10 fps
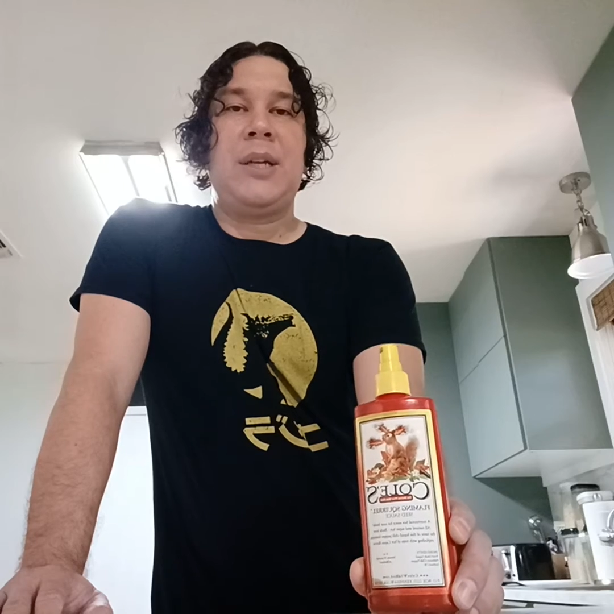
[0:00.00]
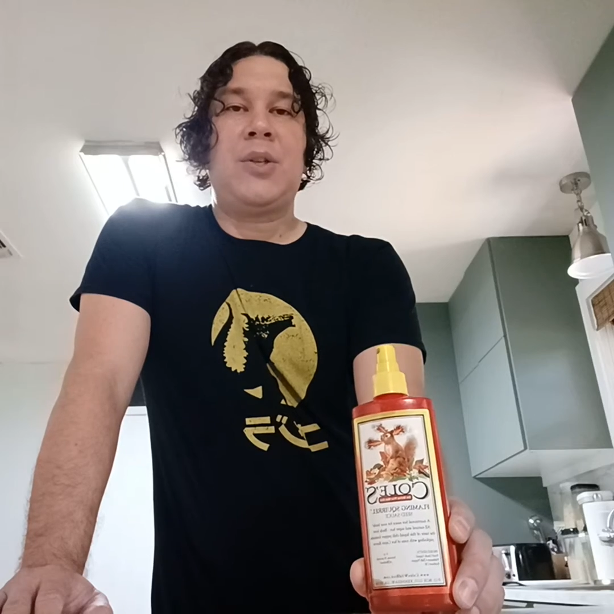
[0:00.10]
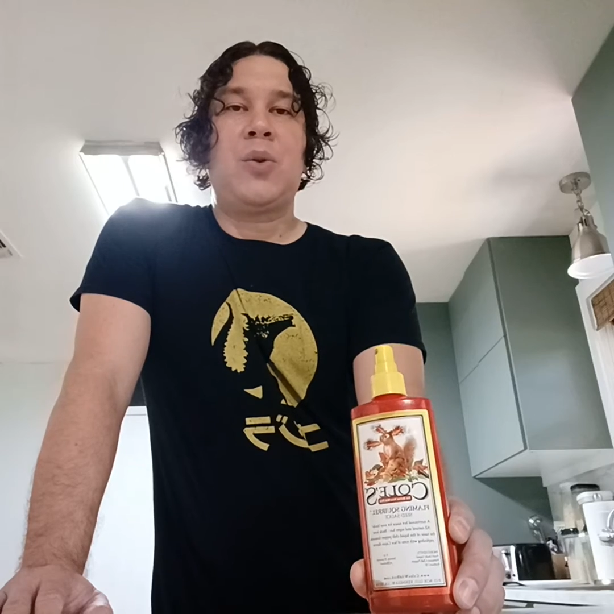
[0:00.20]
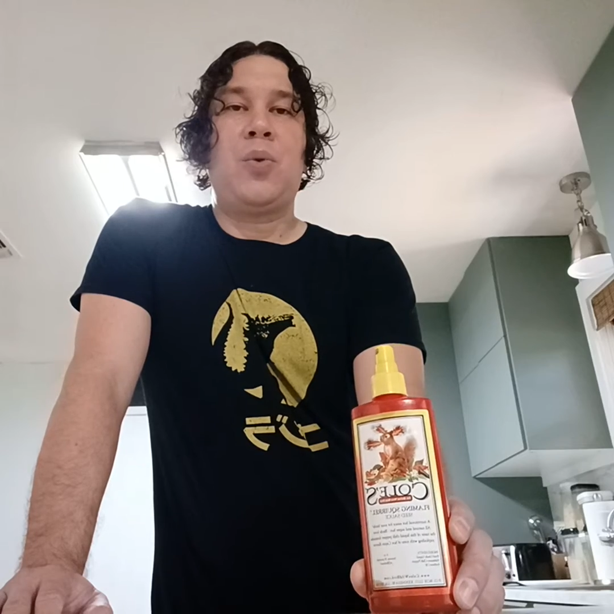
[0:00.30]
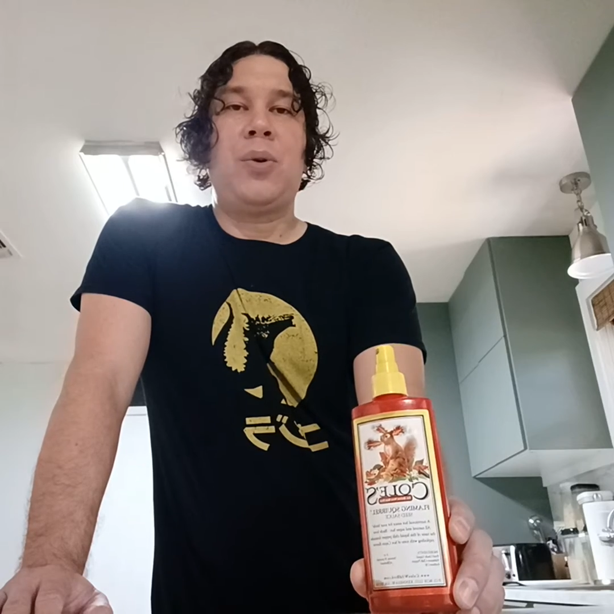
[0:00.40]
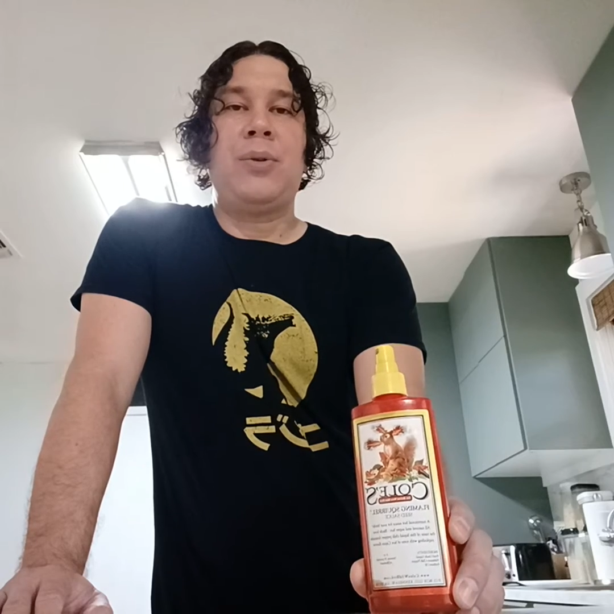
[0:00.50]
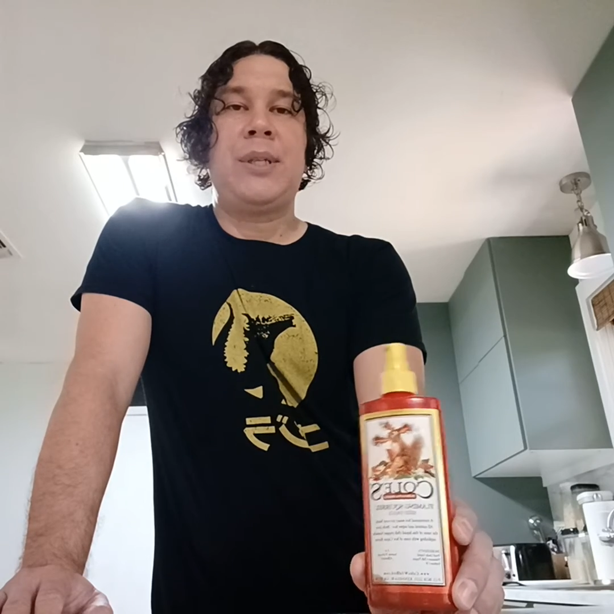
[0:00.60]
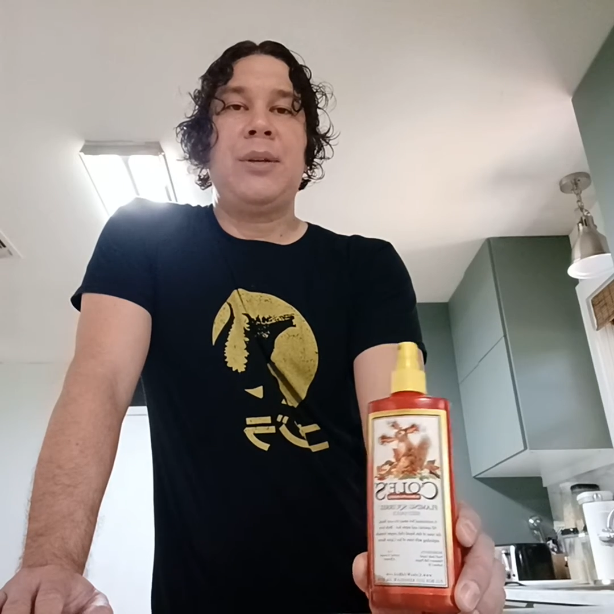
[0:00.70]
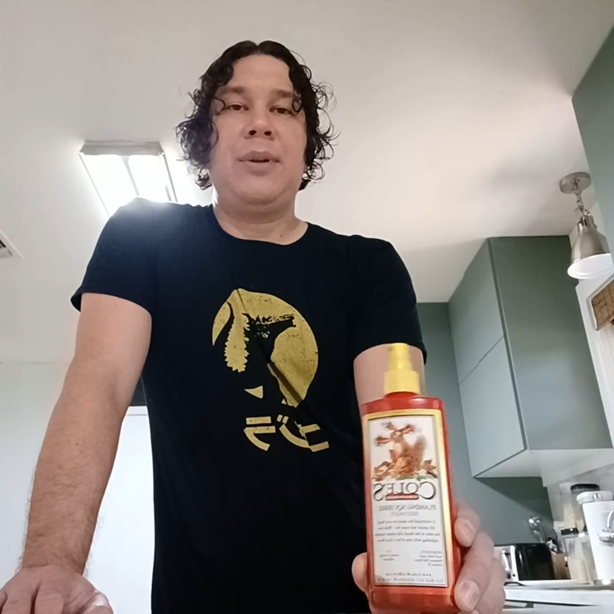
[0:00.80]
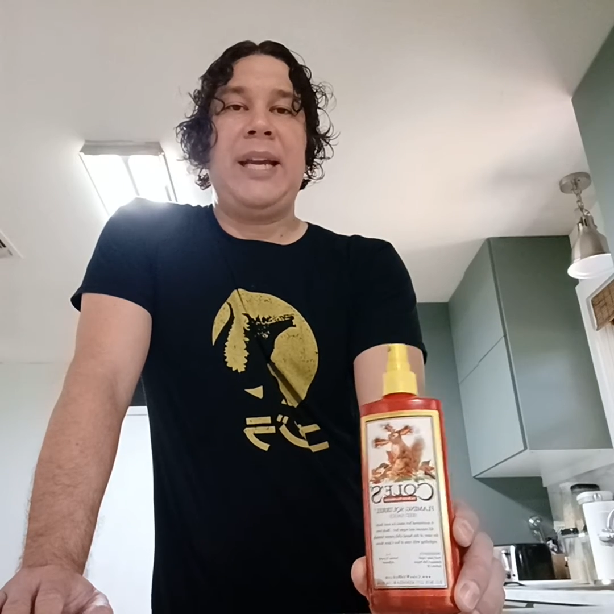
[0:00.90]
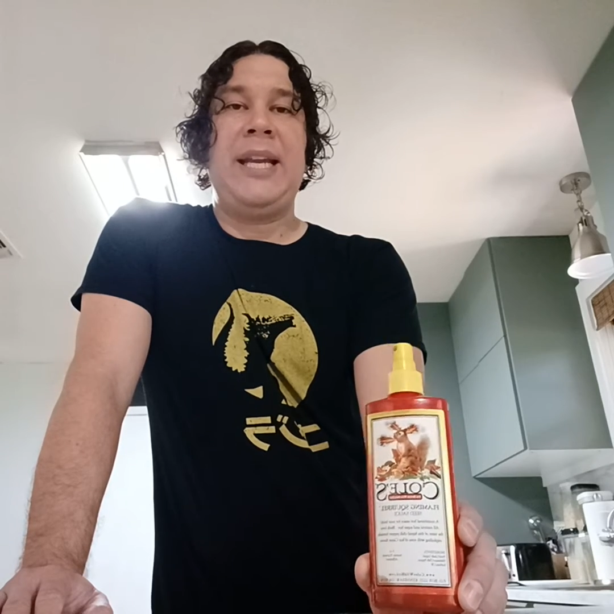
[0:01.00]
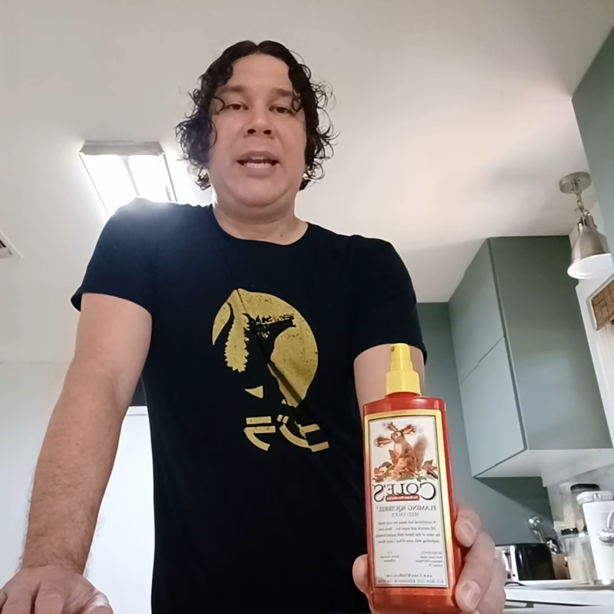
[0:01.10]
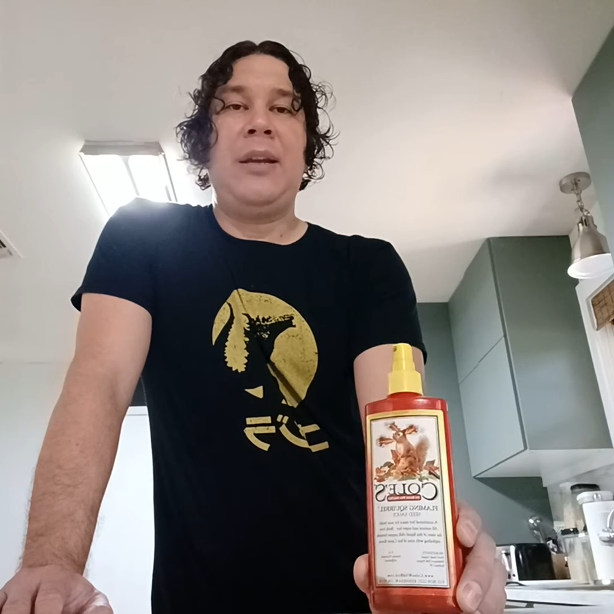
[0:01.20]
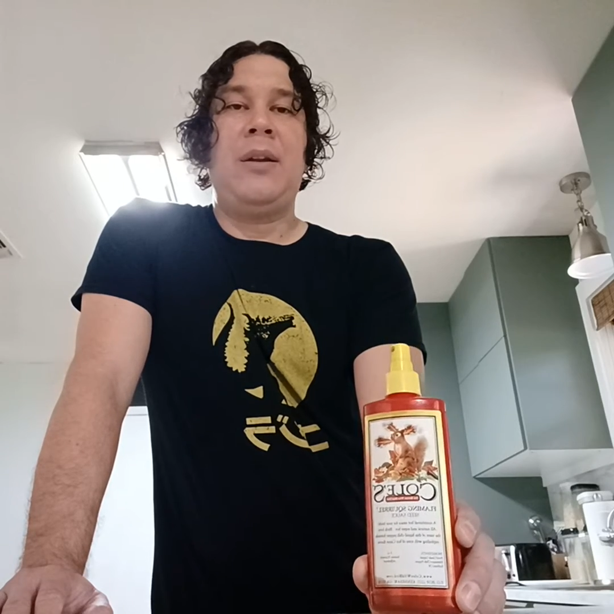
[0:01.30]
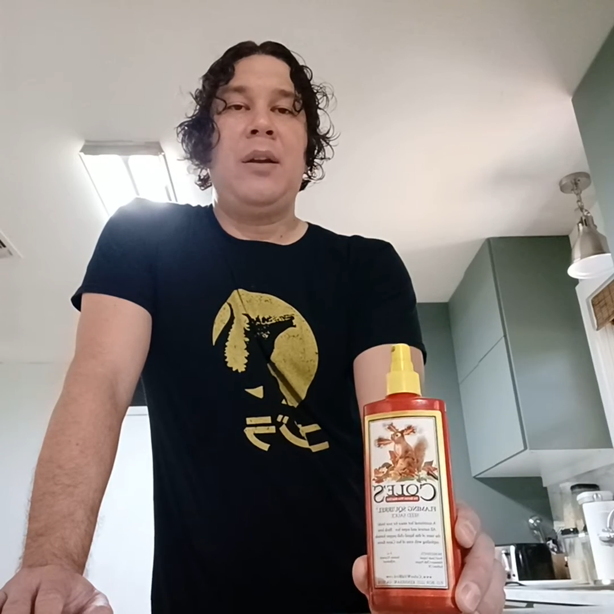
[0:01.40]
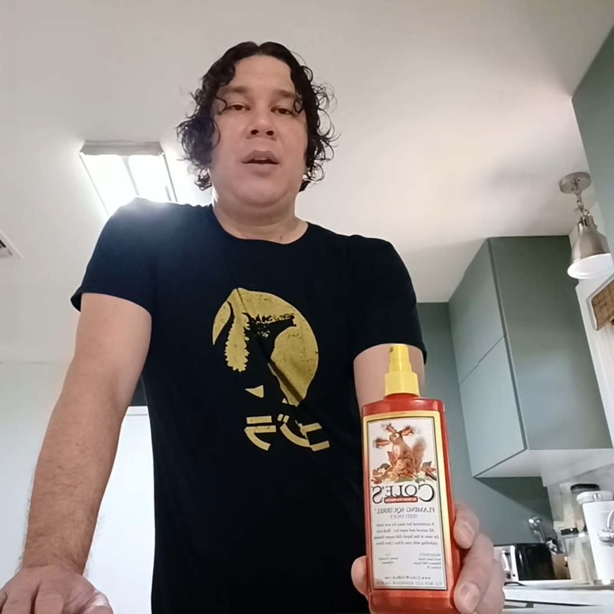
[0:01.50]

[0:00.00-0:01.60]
a squirrel still eating